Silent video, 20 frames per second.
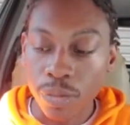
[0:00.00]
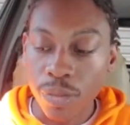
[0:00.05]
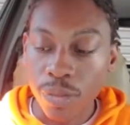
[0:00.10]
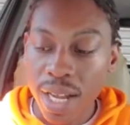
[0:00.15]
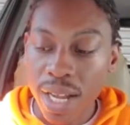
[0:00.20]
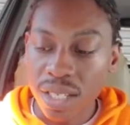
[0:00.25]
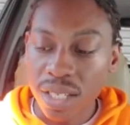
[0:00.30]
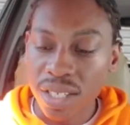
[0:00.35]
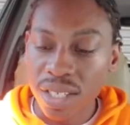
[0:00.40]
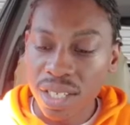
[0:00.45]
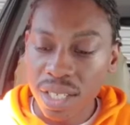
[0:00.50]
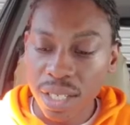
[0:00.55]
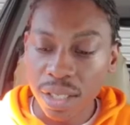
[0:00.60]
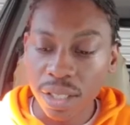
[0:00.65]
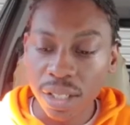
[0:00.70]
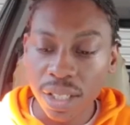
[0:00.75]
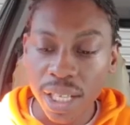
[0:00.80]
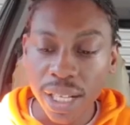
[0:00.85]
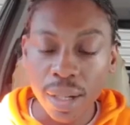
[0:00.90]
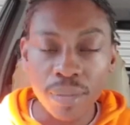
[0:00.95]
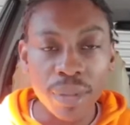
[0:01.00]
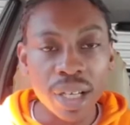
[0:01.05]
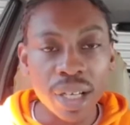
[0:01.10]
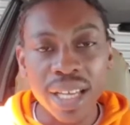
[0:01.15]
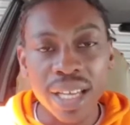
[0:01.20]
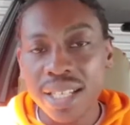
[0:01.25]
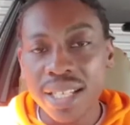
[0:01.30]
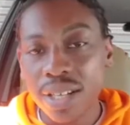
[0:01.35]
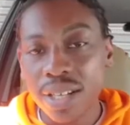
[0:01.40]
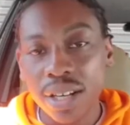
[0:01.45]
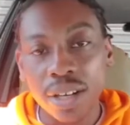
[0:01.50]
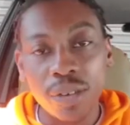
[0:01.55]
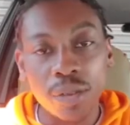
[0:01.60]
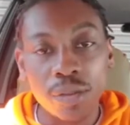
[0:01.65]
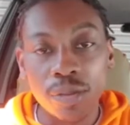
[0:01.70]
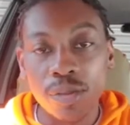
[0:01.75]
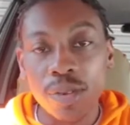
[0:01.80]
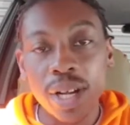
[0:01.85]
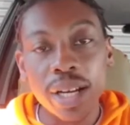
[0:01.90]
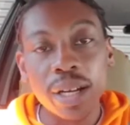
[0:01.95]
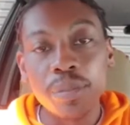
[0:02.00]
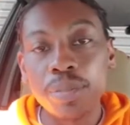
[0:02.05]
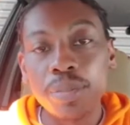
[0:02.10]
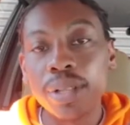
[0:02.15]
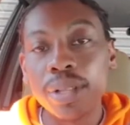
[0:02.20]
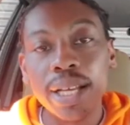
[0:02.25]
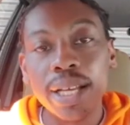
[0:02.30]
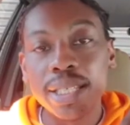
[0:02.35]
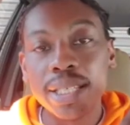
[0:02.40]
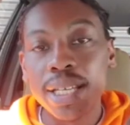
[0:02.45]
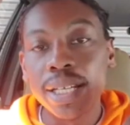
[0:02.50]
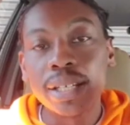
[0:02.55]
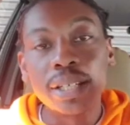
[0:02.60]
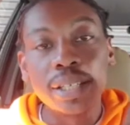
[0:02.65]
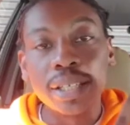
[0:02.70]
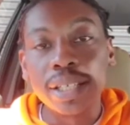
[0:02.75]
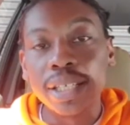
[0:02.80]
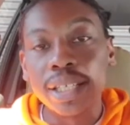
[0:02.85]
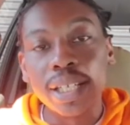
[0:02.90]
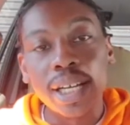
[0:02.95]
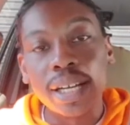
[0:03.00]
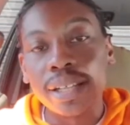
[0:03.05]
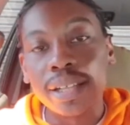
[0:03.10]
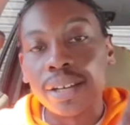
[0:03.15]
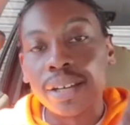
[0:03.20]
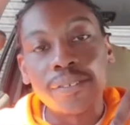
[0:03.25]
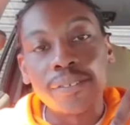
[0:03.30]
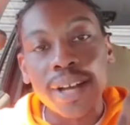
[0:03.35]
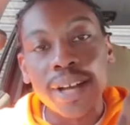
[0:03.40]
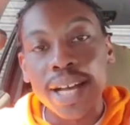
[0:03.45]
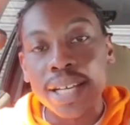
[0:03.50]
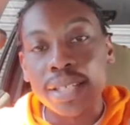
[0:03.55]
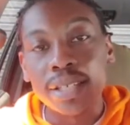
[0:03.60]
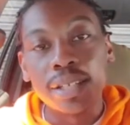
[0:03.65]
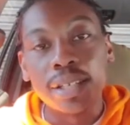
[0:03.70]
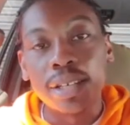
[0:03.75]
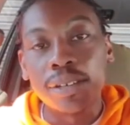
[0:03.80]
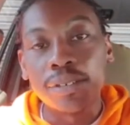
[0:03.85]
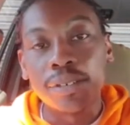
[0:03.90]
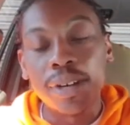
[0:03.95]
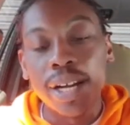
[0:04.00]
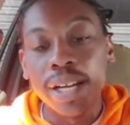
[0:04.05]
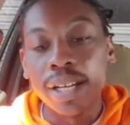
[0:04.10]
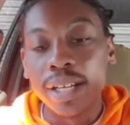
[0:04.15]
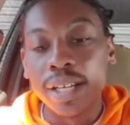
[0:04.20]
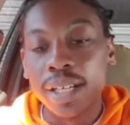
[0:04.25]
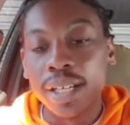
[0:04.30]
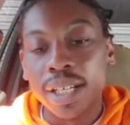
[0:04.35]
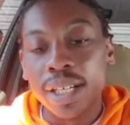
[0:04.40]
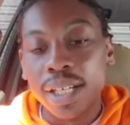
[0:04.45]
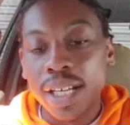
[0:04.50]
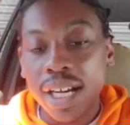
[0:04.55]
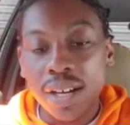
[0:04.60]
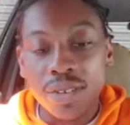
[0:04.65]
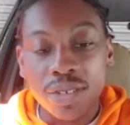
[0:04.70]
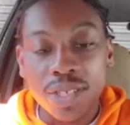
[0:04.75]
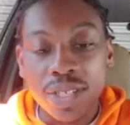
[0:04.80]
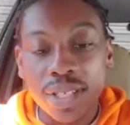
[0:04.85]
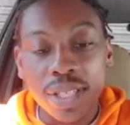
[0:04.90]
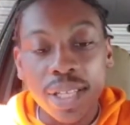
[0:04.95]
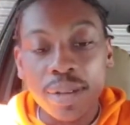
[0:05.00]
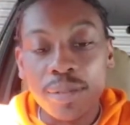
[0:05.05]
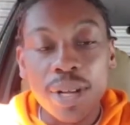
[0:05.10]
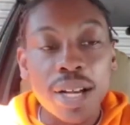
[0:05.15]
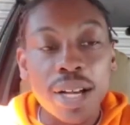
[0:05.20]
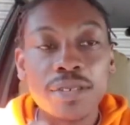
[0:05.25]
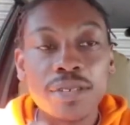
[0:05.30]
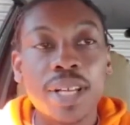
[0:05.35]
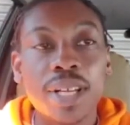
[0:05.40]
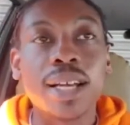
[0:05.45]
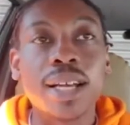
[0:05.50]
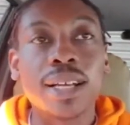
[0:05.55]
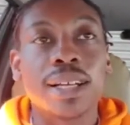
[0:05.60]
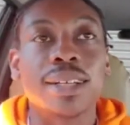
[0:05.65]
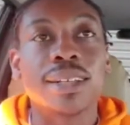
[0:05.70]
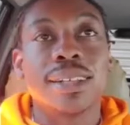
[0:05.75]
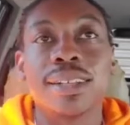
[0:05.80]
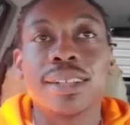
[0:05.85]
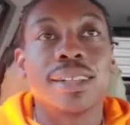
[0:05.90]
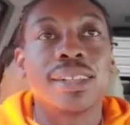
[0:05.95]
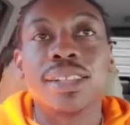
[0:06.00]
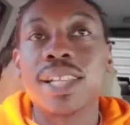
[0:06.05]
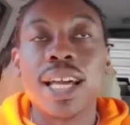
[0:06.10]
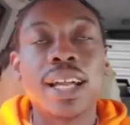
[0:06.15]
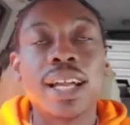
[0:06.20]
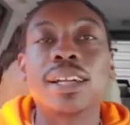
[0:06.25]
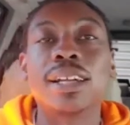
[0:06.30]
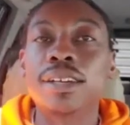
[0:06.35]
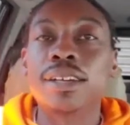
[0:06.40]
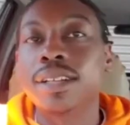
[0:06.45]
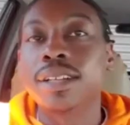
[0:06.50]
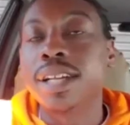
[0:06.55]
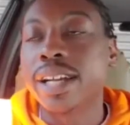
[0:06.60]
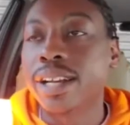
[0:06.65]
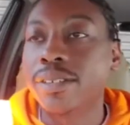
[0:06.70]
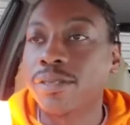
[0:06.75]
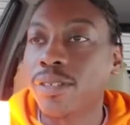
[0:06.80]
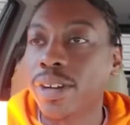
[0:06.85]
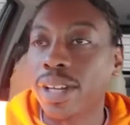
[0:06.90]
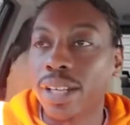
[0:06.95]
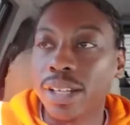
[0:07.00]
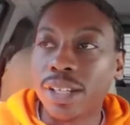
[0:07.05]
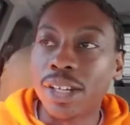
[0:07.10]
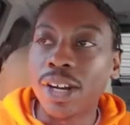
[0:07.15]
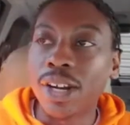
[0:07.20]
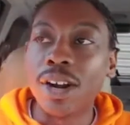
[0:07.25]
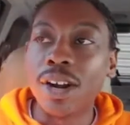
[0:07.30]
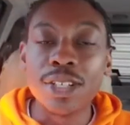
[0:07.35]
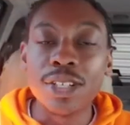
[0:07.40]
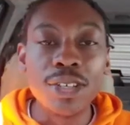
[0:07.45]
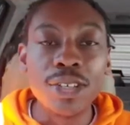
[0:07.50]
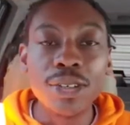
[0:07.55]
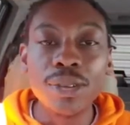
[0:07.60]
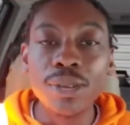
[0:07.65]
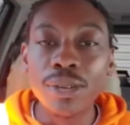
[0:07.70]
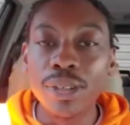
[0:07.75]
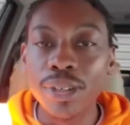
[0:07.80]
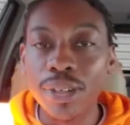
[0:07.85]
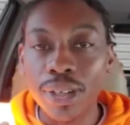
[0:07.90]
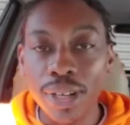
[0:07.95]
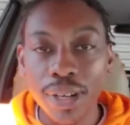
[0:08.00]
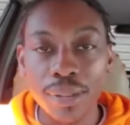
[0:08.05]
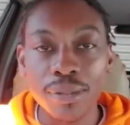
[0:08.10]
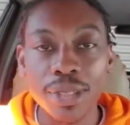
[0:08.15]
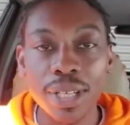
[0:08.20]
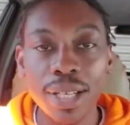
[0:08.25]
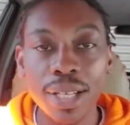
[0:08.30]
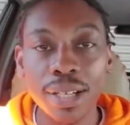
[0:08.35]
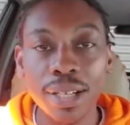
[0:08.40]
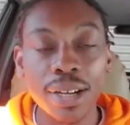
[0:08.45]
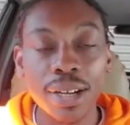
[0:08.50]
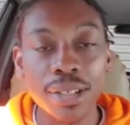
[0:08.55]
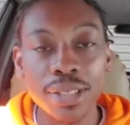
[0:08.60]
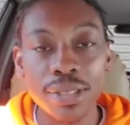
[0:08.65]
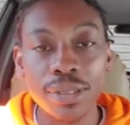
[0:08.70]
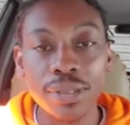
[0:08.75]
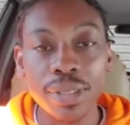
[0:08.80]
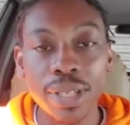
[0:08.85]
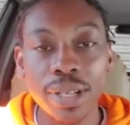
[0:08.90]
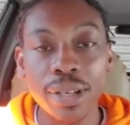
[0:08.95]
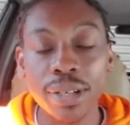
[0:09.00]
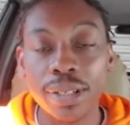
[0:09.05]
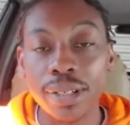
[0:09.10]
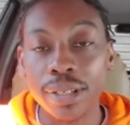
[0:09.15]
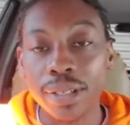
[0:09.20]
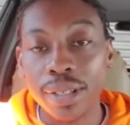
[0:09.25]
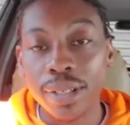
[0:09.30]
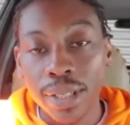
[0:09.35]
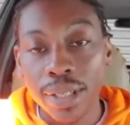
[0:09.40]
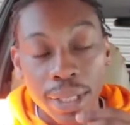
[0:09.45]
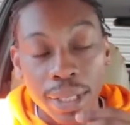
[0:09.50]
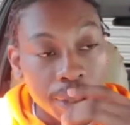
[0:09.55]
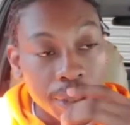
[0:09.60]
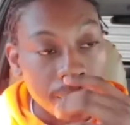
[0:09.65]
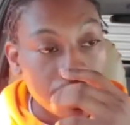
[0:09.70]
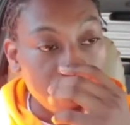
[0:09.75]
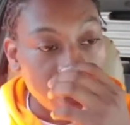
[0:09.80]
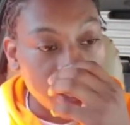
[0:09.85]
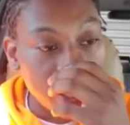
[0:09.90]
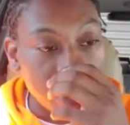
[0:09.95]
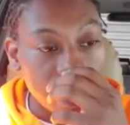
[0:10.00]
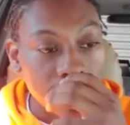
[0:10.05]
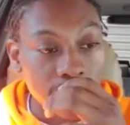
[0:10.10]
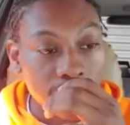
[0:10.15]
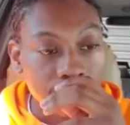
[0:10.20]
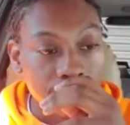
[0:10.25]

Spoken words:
right, so this thing looked like a monkey. I started running in place. I couldn't get out of there fast enough, right? I was like a freaking cartoon, you know what I'm saying? Cartoon character. But